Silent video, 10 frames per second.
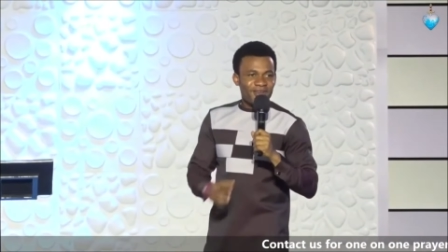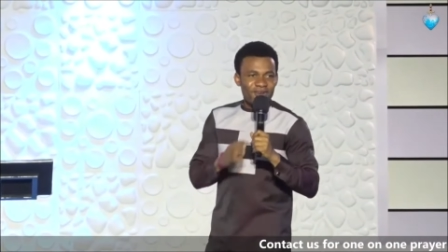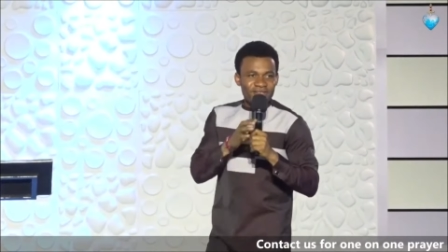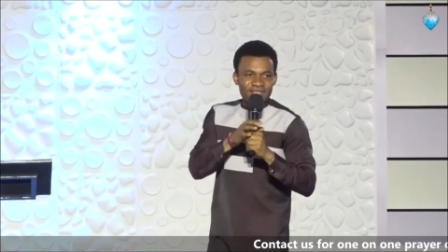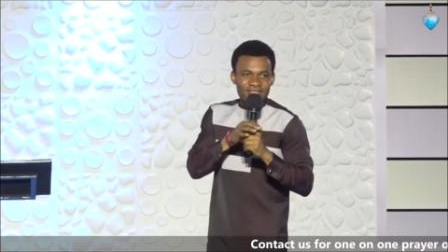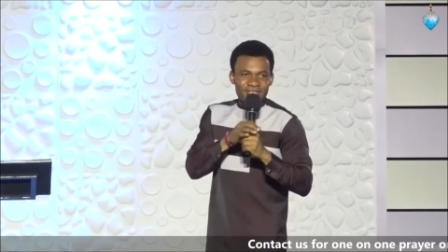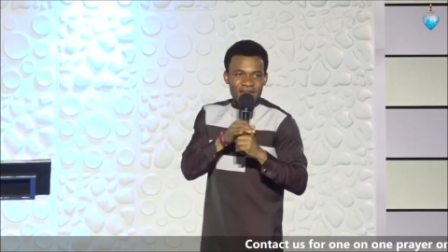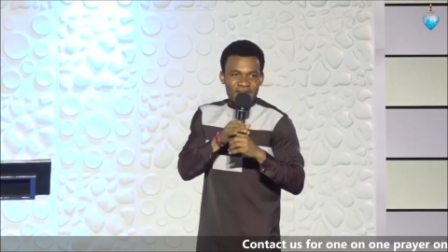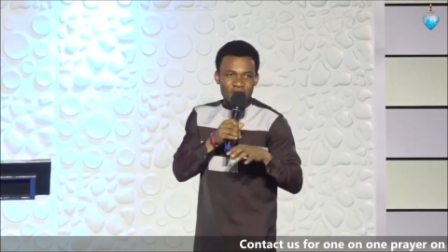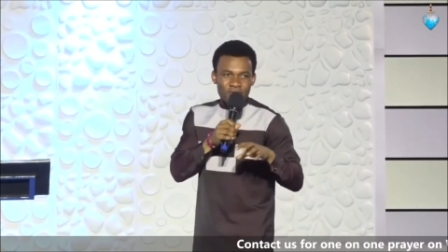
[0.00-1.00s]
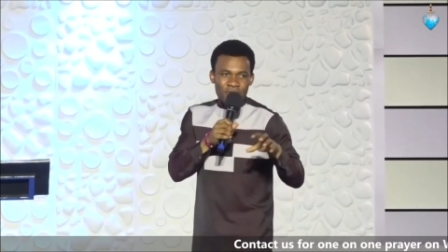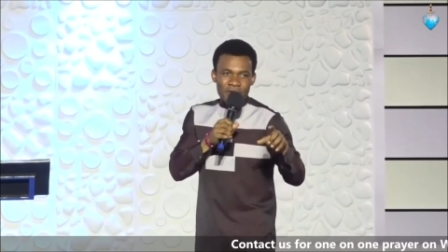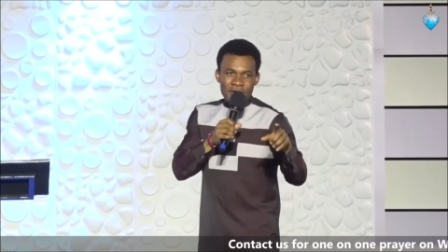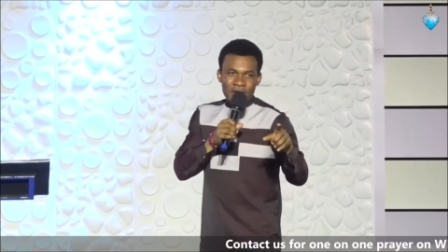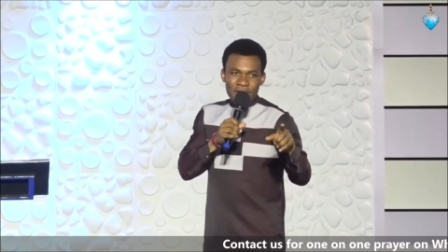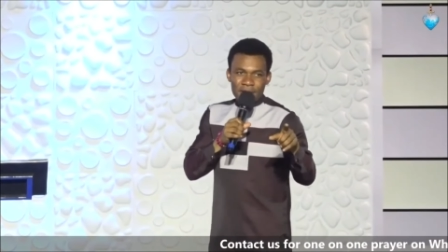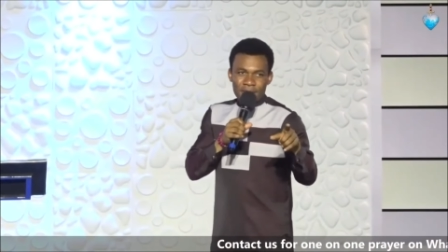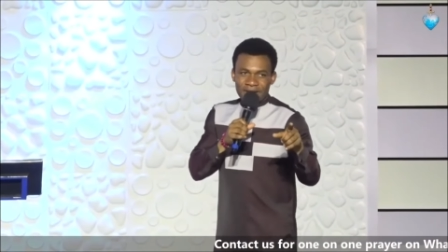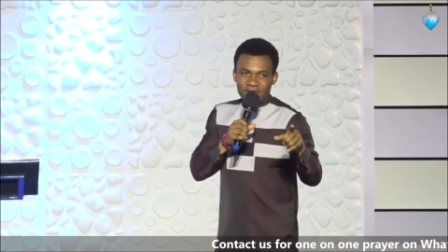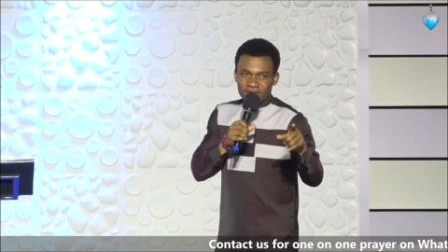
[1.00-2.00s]
God is telling you,
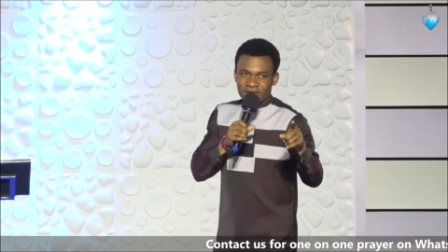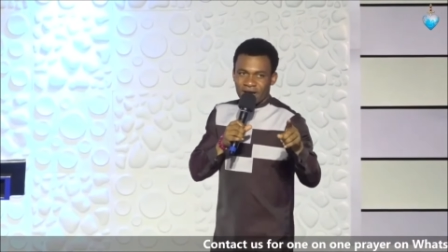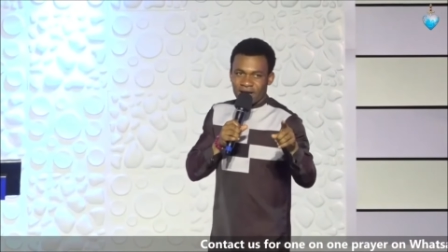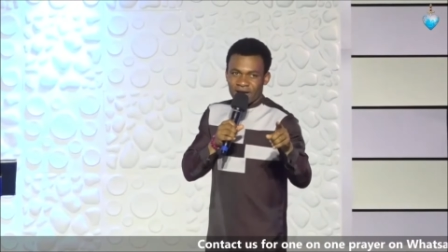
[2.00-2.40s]
my daughter,